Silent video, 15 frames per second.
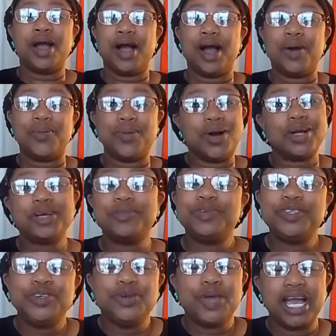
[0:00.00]
I'm
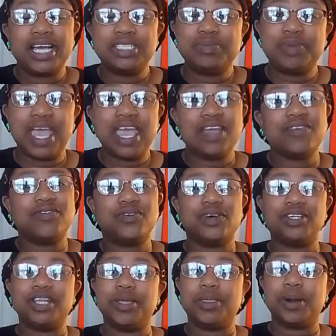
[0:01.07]
welcoming you guys back for
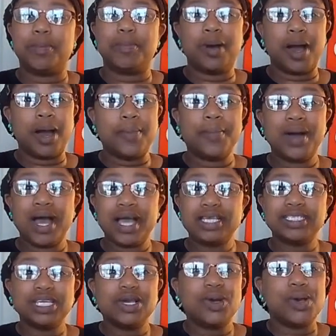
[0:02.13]
another
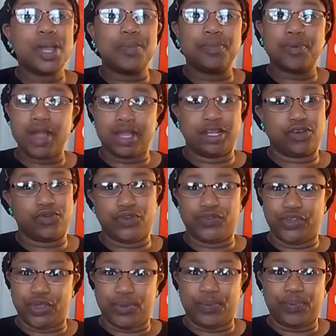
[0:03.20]
unboxing and product
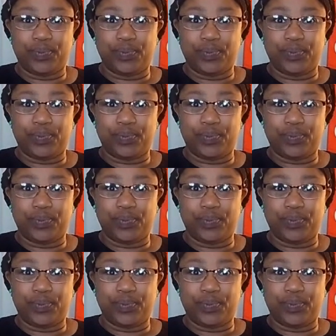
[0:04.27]
review.